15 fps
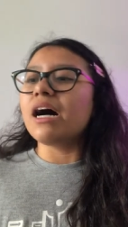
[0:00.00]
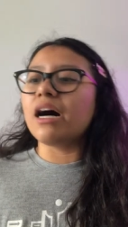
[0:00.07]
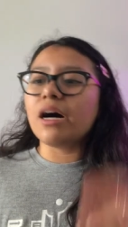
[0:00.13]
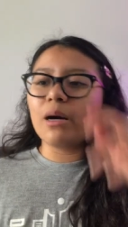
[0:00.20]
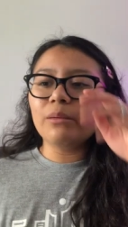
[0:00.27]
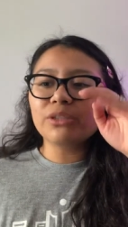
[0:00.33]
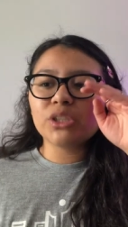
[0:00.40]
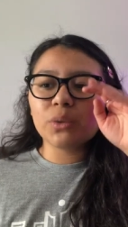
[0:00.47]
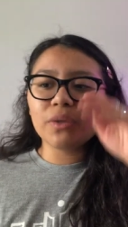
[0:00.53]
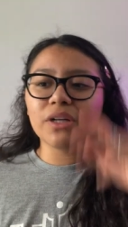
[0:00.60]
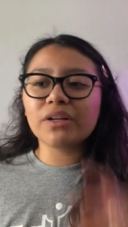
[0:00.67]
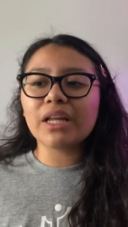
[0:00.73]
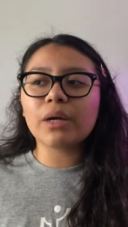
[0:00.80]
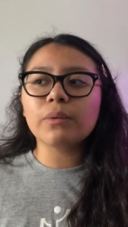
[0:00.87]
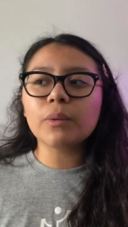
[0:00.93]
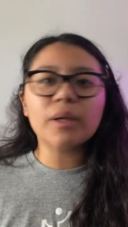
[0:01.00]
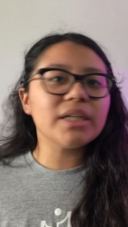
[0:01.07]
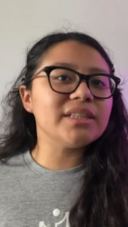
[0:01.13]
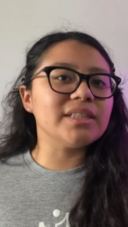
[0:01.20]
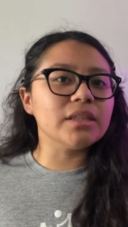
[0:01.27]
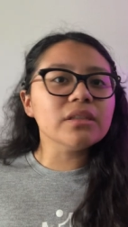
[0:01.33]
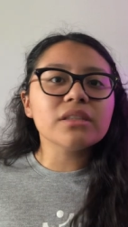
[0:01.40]
Um, so we were like, we want
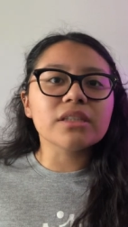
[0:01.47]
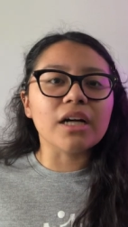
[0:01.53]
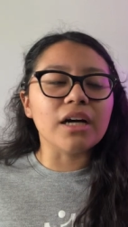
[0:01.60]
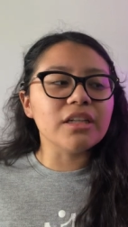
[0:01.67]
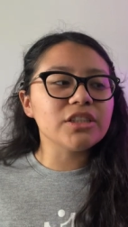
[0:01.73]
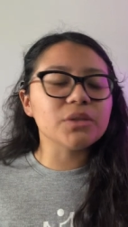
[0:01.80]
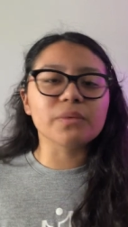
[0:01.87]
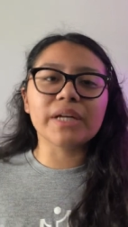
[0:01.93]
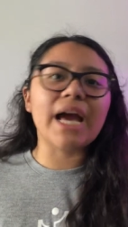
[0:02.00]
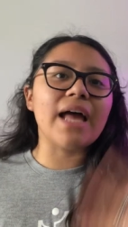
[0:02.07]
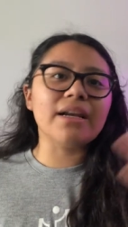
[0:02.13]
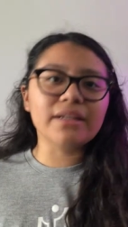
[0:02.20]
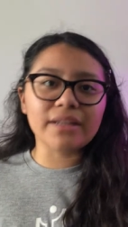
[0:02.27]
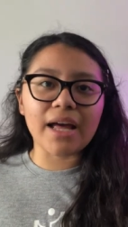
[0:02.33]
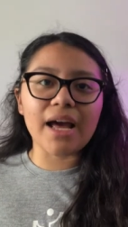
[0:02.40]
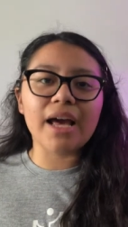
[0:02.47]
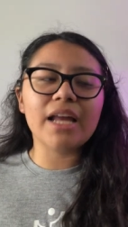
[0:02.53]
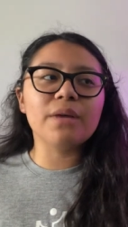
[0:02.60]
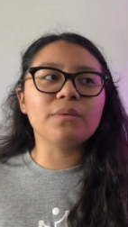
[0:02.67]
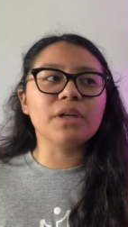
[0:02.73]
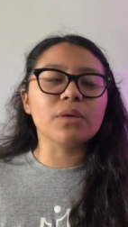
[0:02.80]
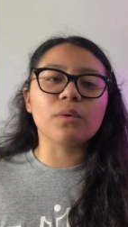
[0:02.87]
his nails cut, so we added that, and
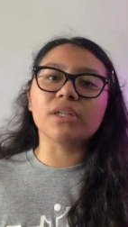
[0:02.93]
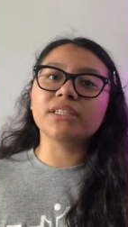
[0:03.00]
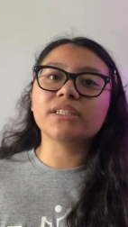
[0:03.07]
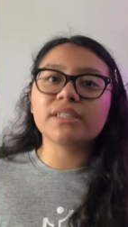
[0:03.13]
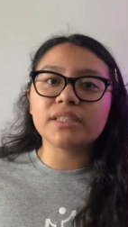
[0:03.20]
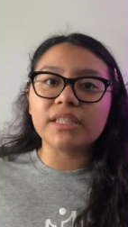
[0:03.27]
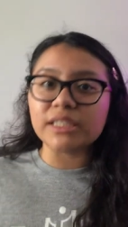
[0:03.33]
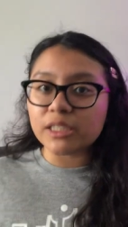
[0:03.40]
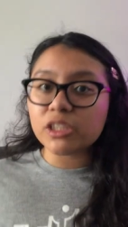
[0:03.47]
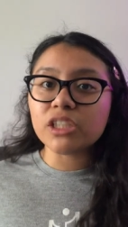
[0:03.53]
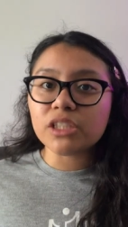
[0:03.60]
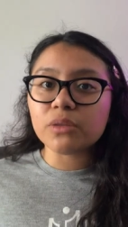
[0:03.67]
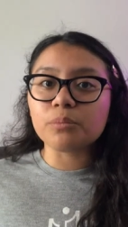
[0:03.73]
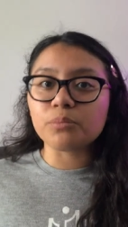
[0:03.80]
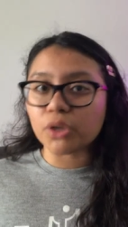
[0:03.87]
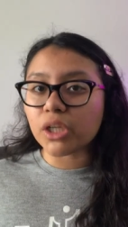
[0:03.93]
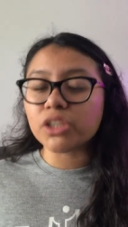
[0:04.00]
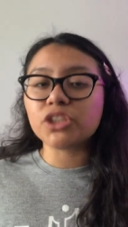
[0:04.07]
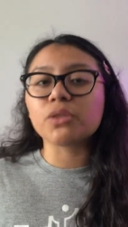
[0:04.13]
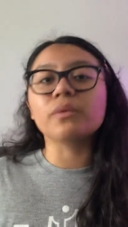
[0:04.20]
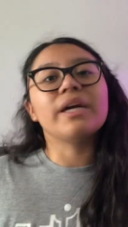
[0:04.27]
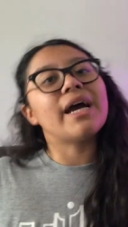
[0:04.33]
we really want his teeth
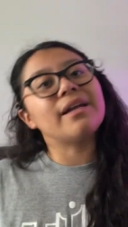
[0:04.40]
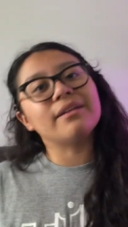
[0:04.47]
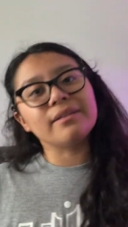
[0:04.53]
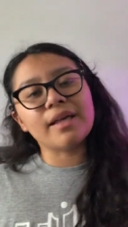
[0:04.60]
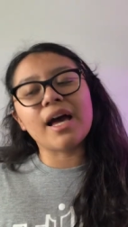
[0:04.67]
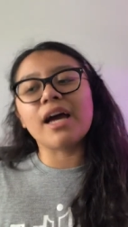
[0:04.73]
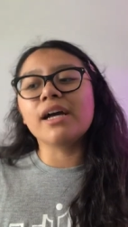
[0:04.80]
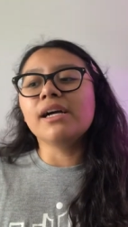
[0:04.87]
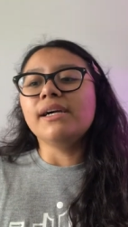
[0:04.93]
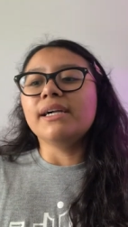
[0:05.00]
brushed, so we added that.